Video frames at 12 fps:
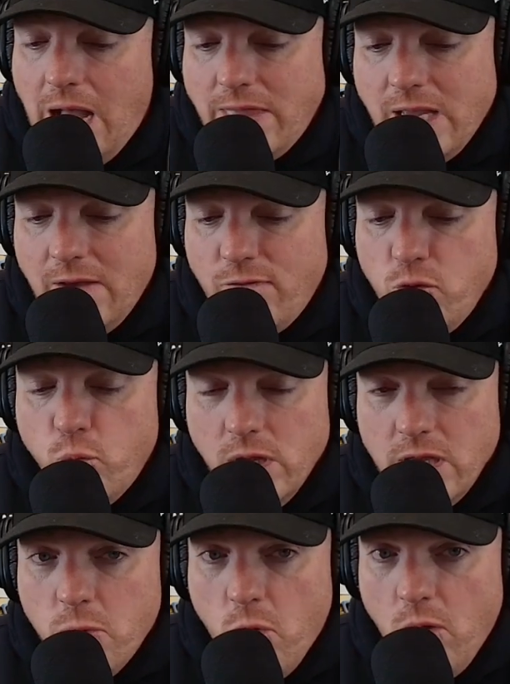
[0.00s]
I think if you
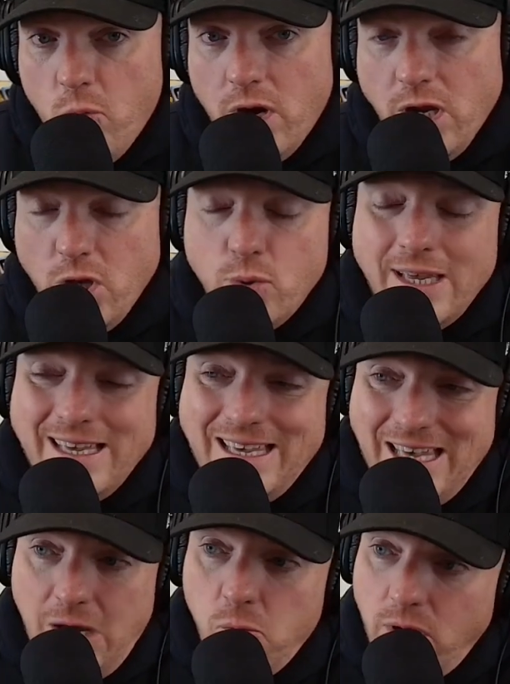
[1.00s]
really want one and you can
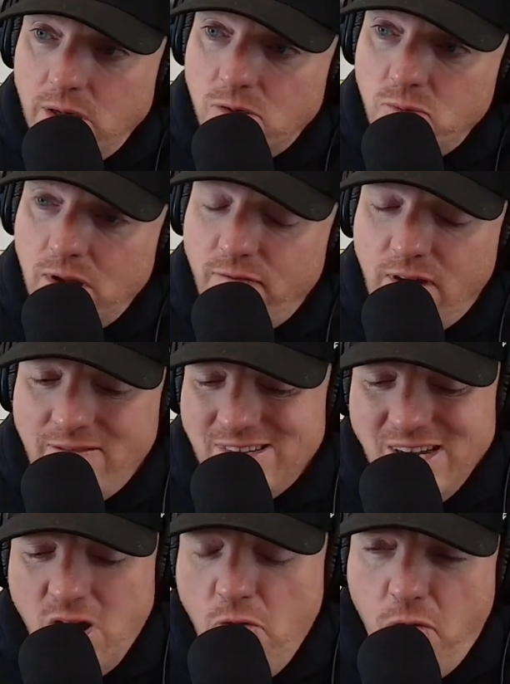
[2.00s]
get one in a twenty-five, I
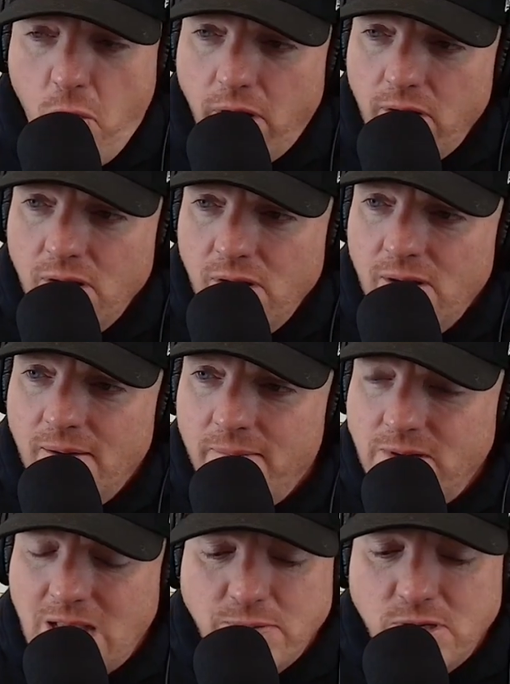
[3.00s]
say go for it.
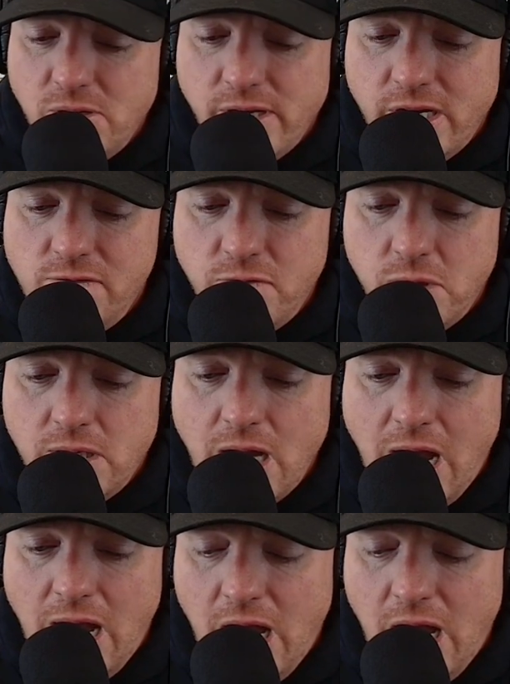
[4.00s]
I say absolutely go for it.